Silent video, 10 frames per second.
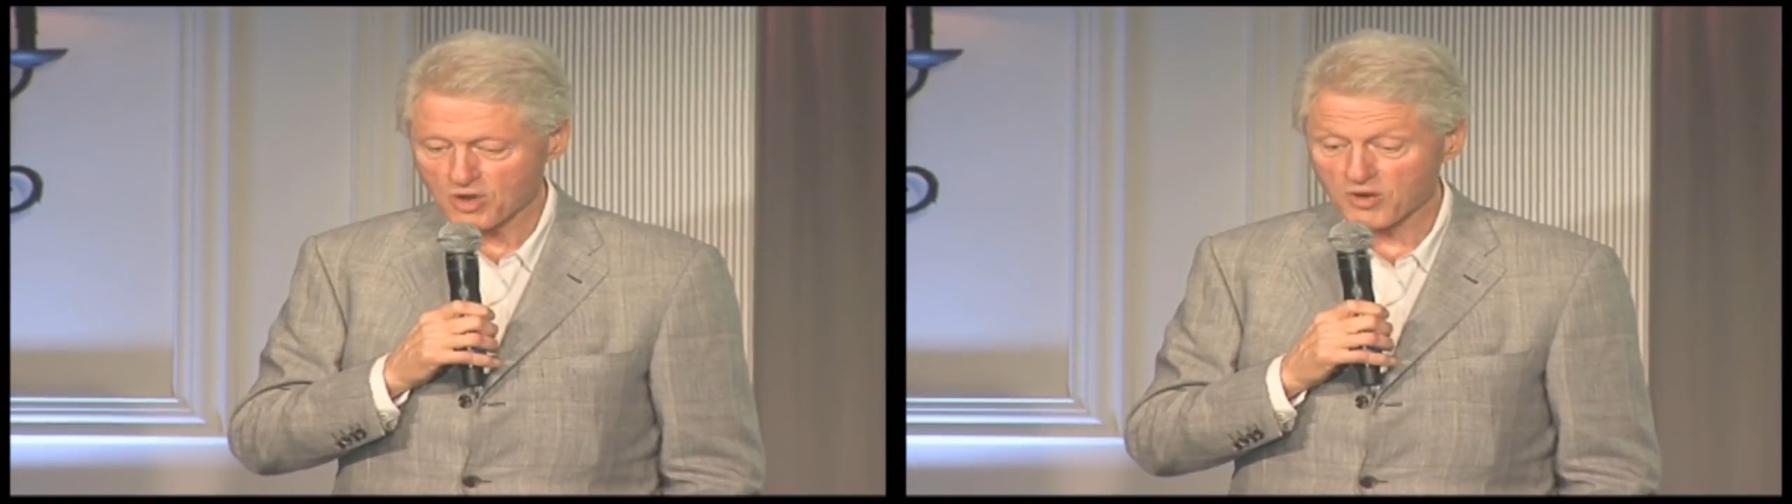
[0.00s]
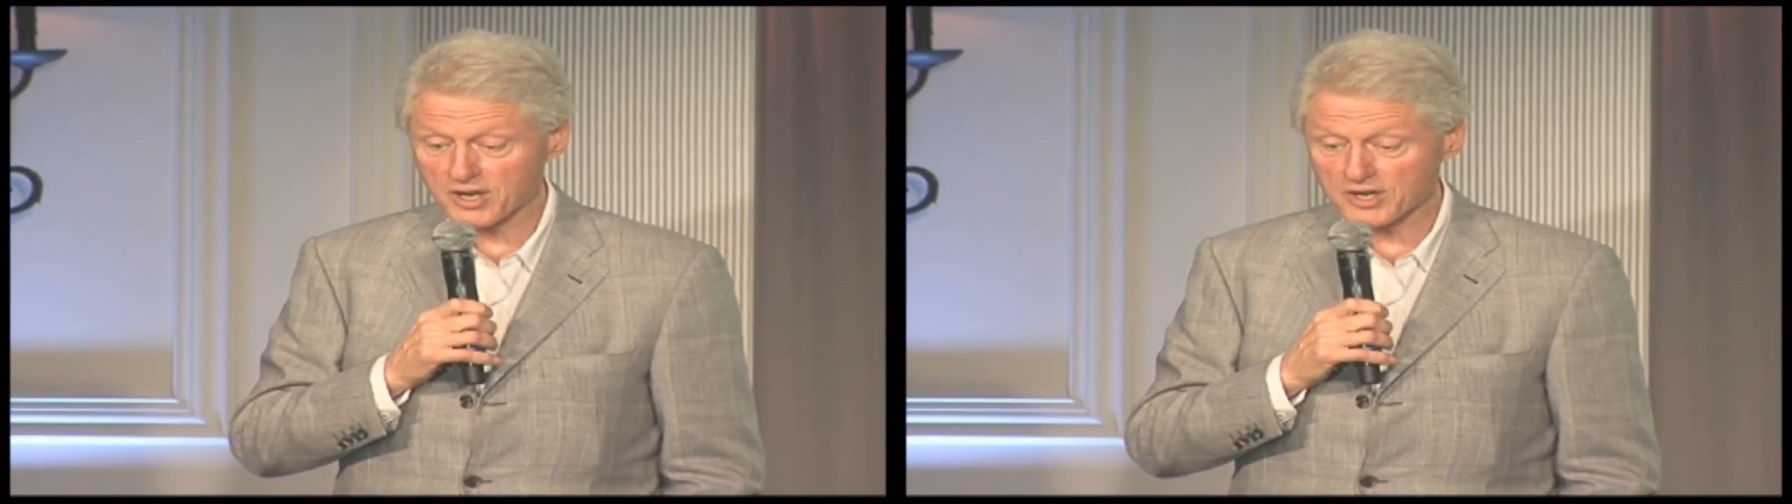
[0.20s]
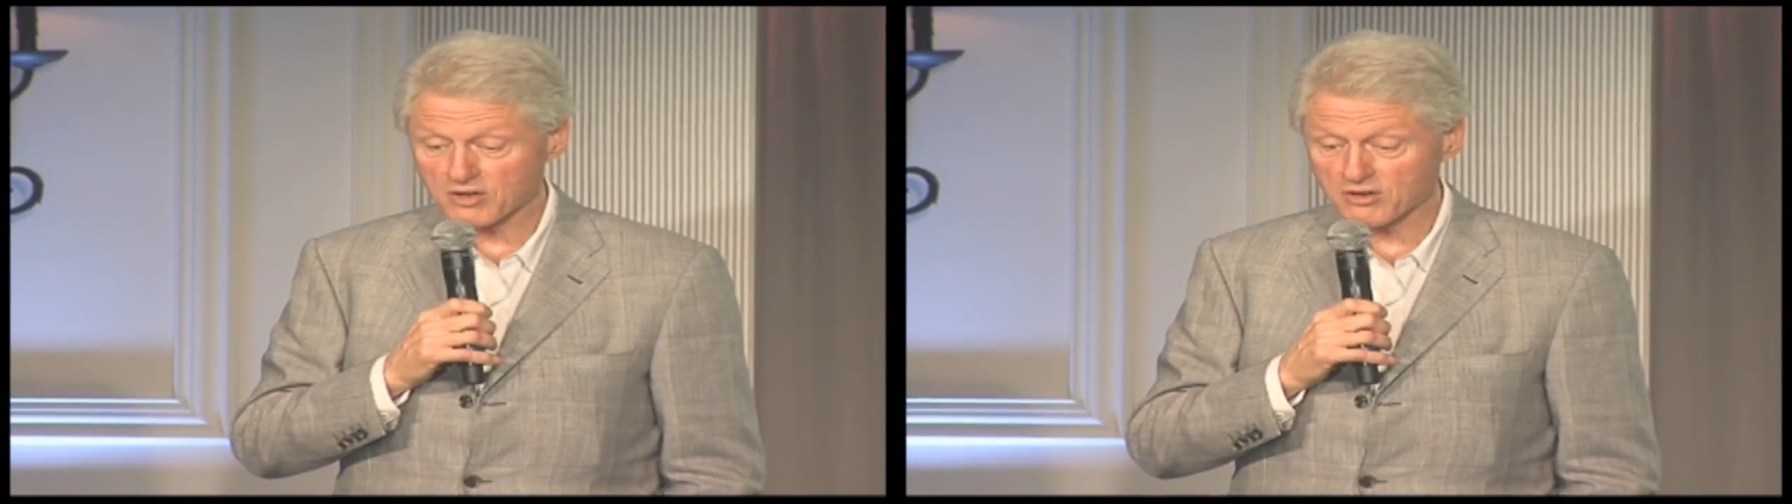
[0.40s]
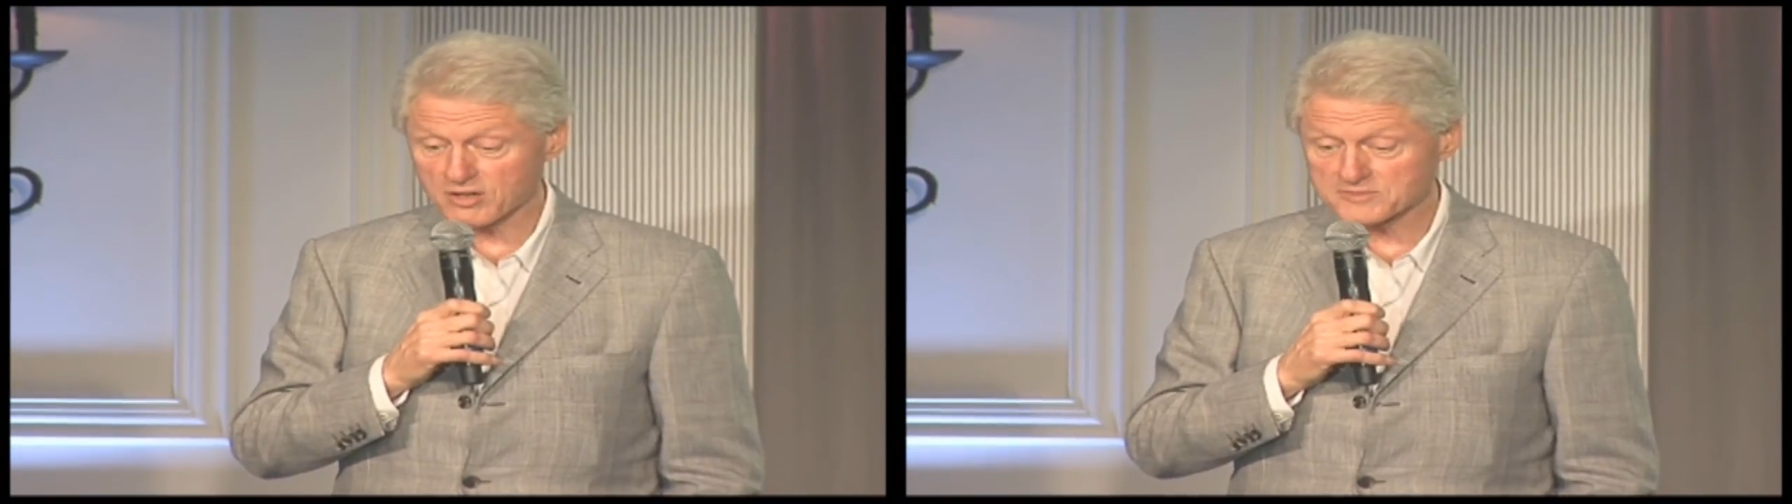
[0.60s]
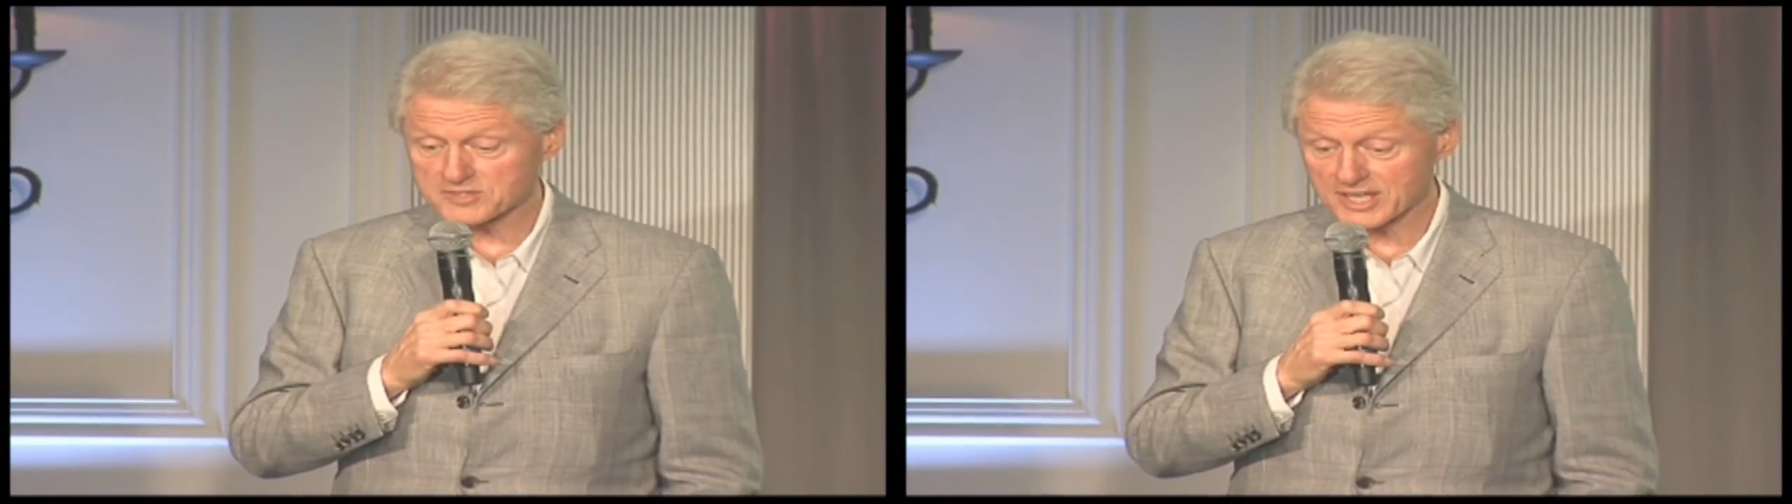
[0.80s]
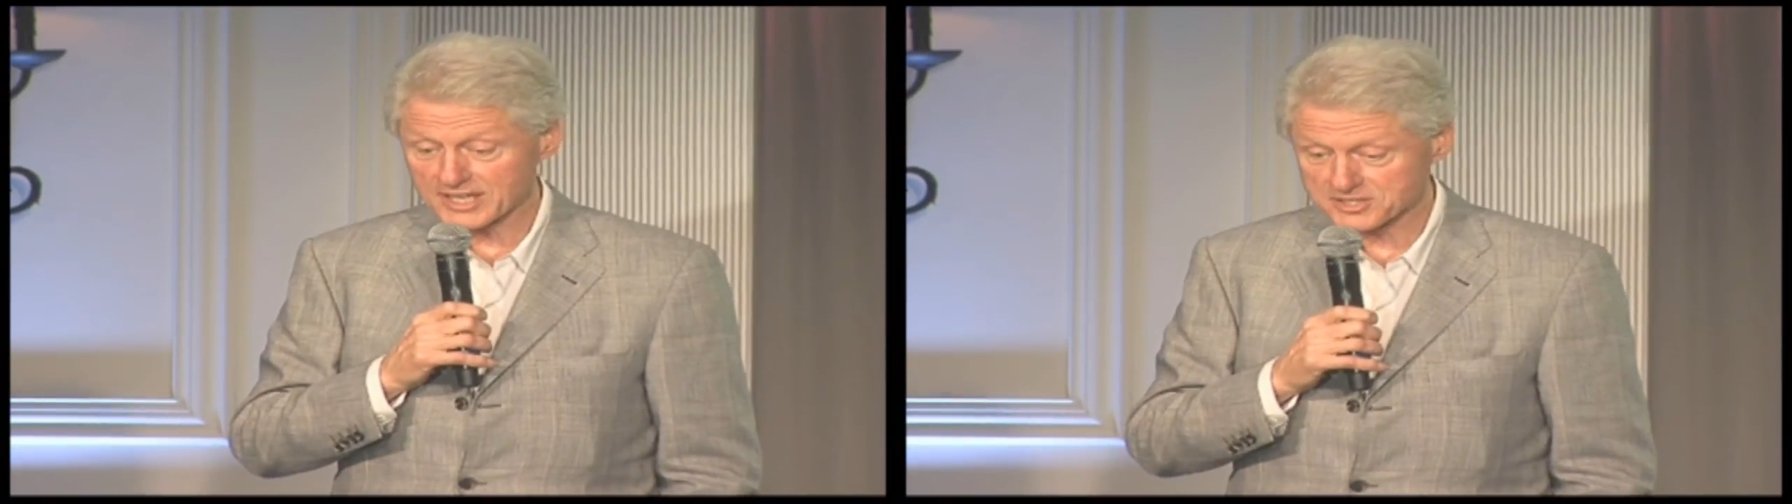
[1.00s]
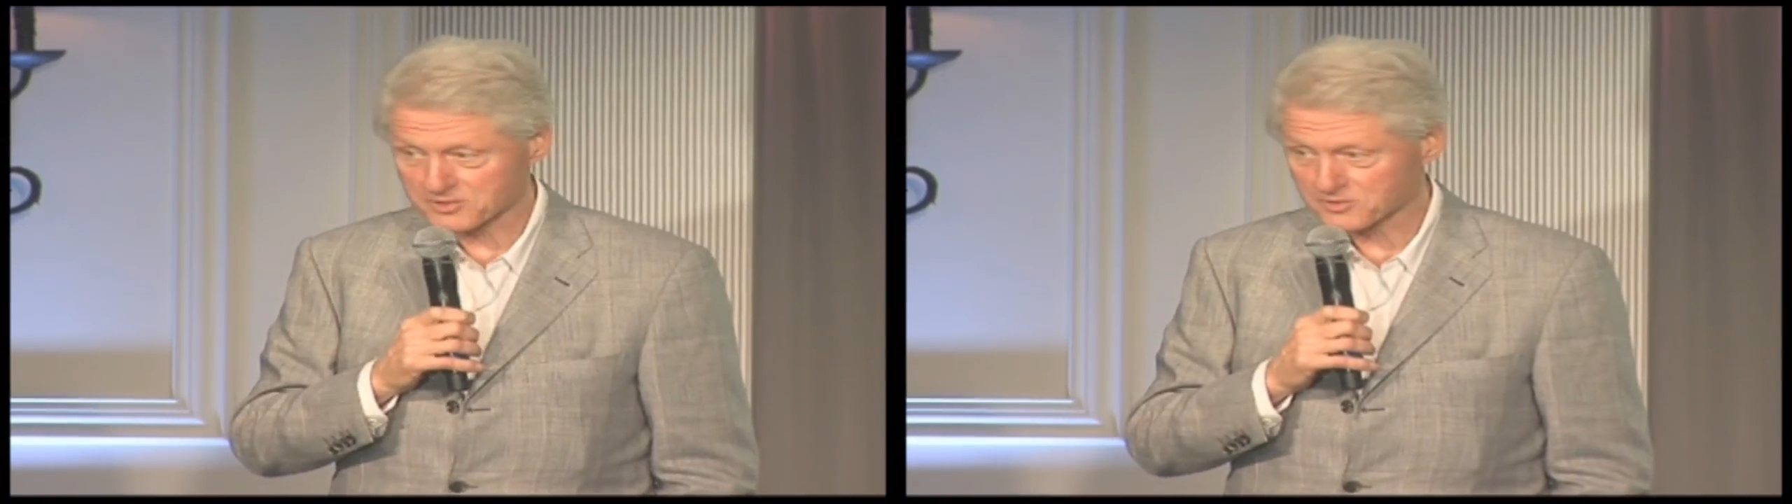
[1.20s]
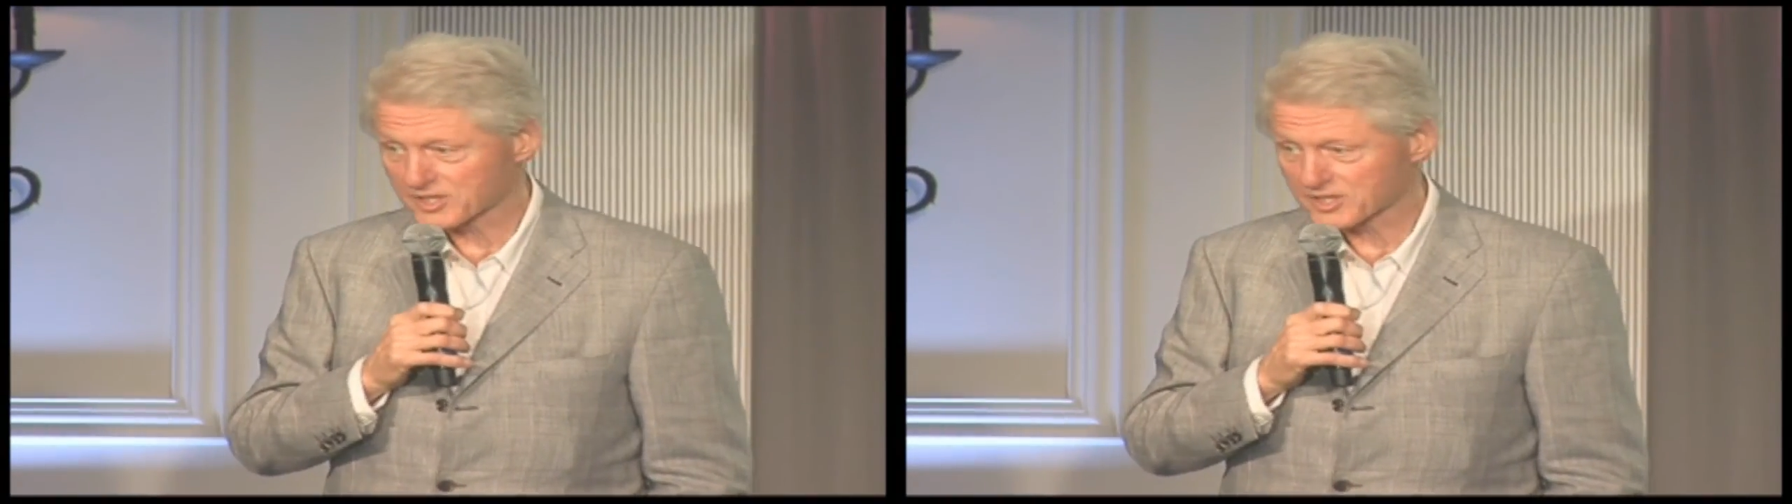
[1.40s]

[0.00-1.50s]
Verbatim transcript: where your obsession,